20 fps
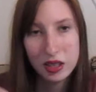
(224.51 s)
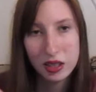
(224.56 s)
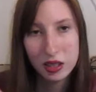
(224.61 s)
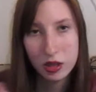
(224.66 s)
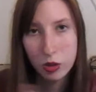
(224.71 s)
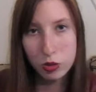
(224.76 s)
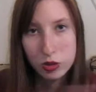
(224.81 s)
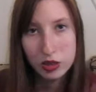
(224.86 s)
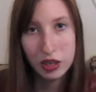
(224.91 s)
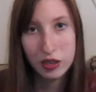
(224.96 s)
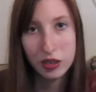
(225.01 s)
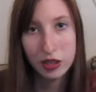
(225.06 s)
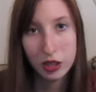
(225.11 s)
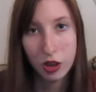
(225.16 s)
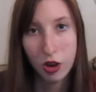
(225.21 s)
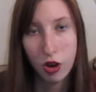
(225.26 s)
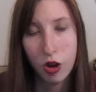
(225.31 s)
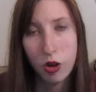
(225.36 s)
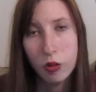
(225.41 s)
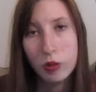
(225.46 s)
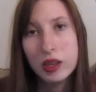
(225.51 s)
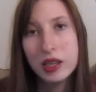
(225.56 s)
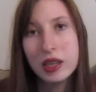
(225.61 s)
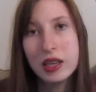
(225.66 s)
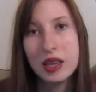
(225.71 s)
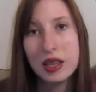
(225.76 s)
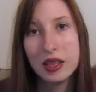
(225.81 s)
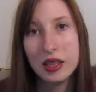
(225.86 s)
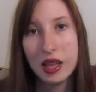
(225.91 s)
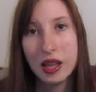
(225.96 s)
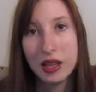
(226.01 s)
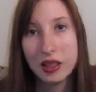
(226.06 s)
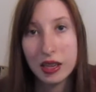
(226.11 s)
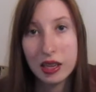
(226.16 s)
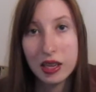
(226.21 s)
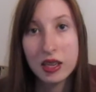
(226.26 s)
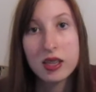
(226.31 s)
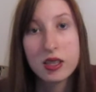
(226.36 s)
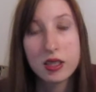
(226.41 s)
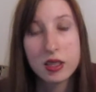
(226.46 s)
goes down like a hallway, and then at the
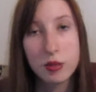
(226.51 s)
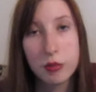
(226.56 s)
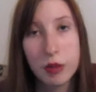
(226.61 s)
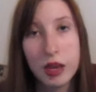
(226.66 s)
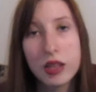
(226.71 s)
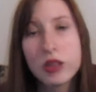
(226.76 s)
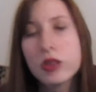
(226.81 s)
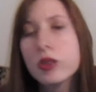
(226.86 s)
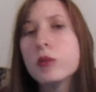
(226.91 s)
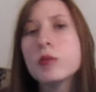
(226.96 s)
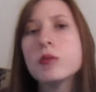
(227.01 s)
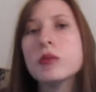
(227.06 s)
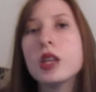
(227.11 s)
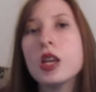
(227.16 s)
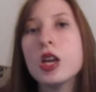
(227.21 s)
end is the bathroom.